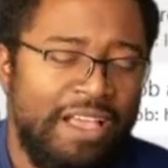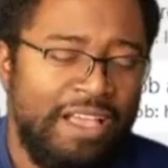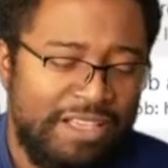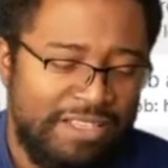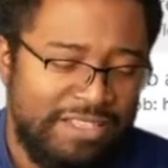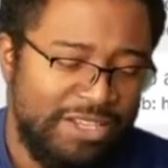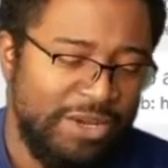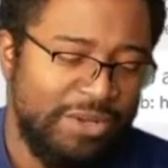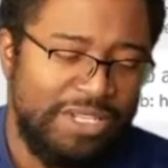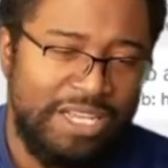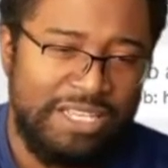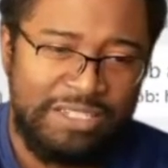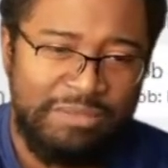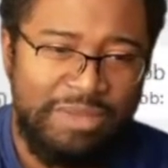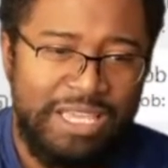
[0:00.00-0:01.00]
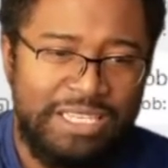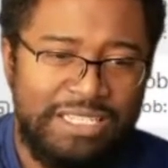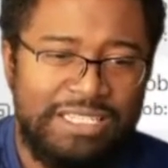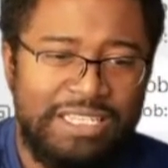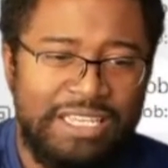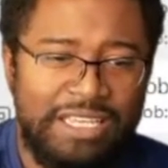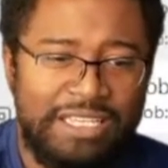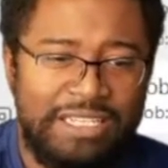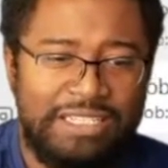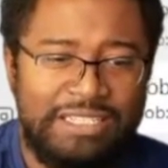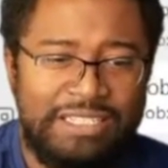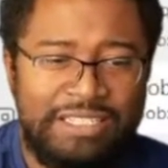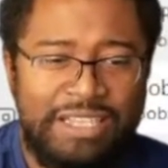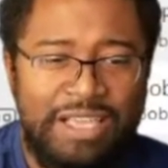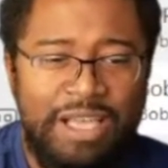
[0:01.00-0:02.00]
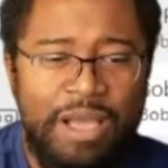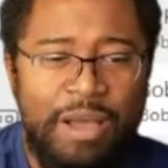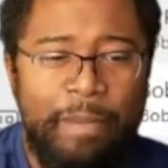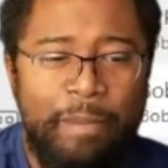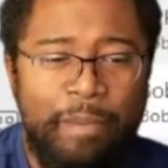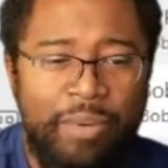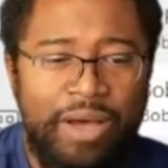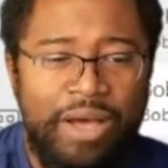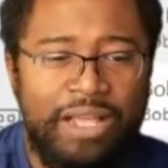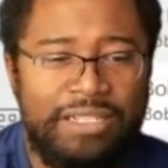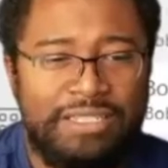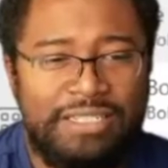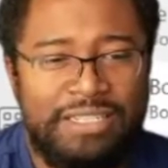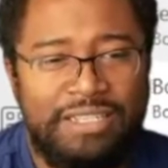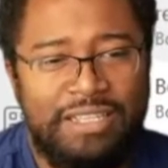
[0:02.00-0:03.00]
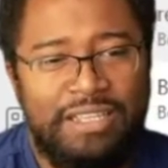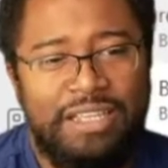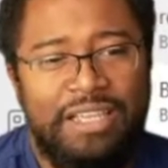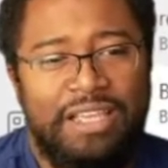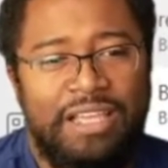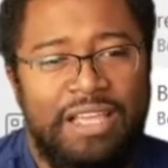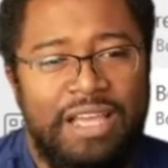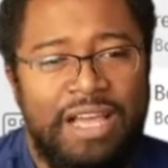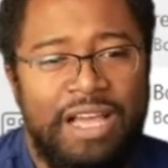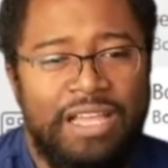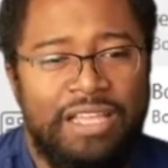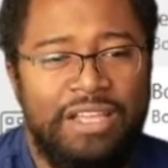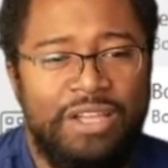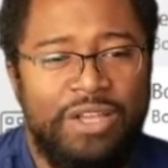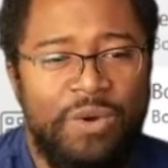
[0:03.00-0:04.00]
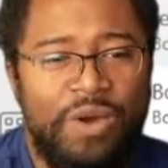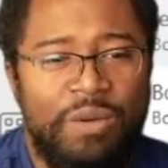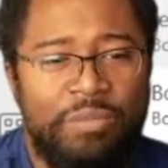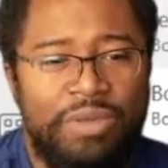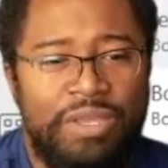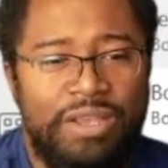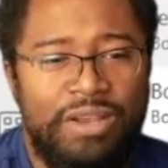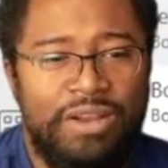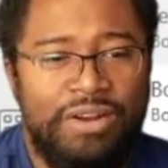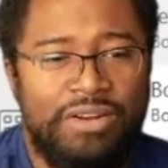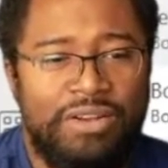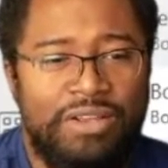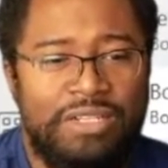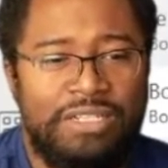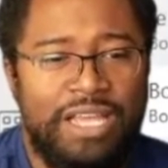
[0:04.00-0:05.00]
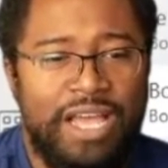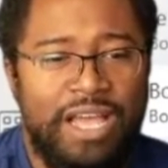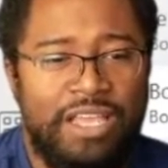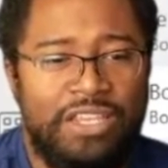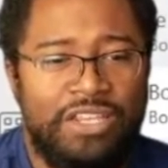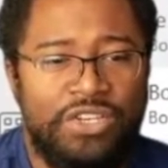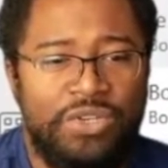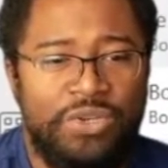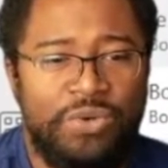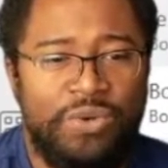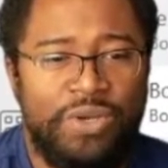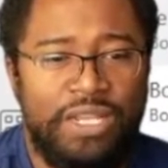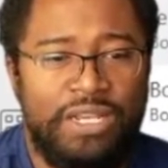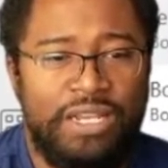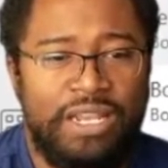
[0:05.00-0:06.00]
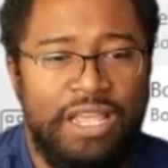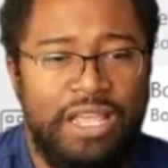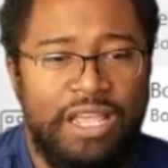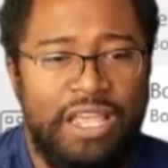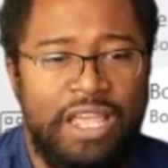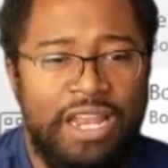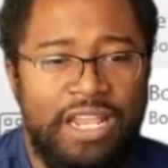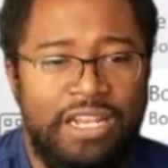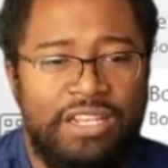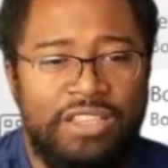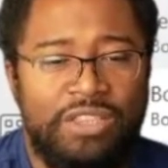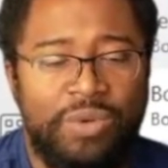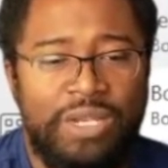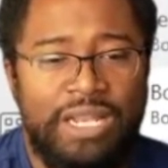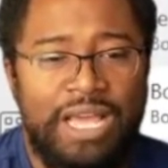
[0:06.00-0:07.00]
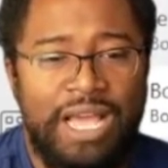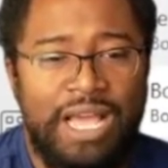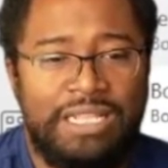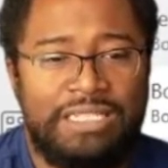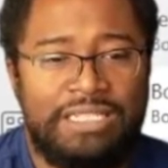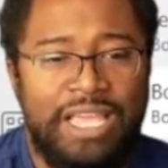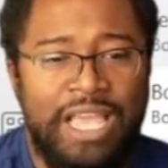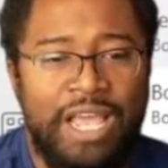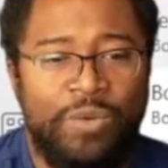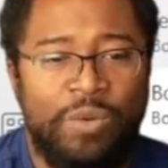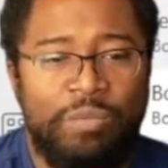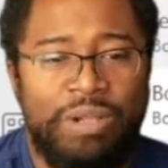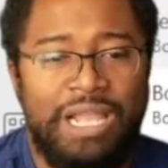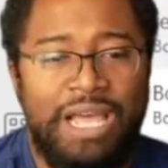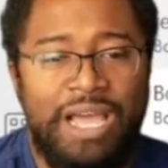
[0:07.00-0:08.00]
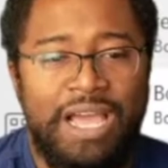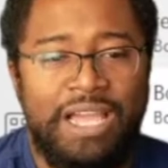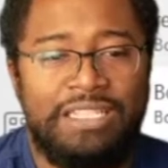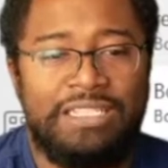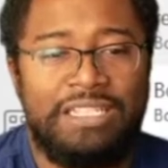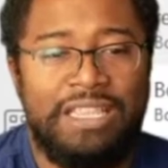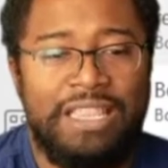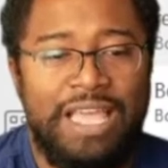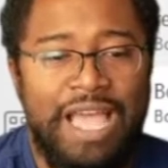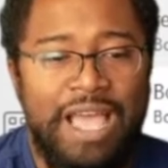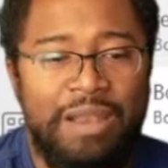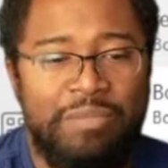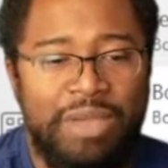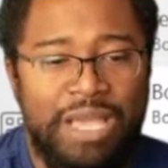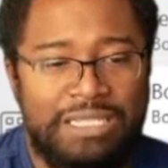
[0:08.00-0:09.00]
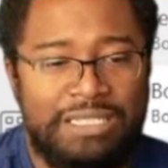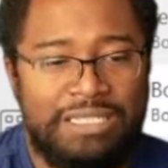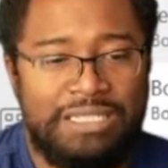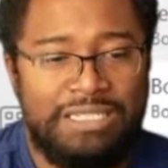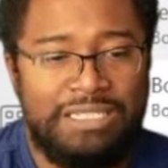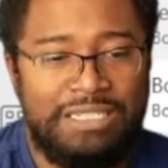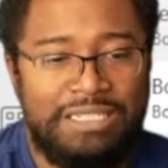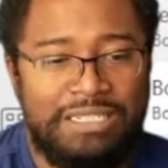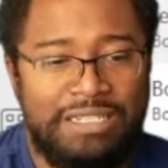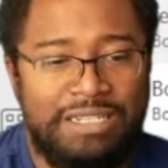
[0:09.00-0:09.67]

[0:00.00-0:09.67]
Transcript: So it doesn't make sense, but I can go up here to how you doing and hit the 3 dots and reply to that message.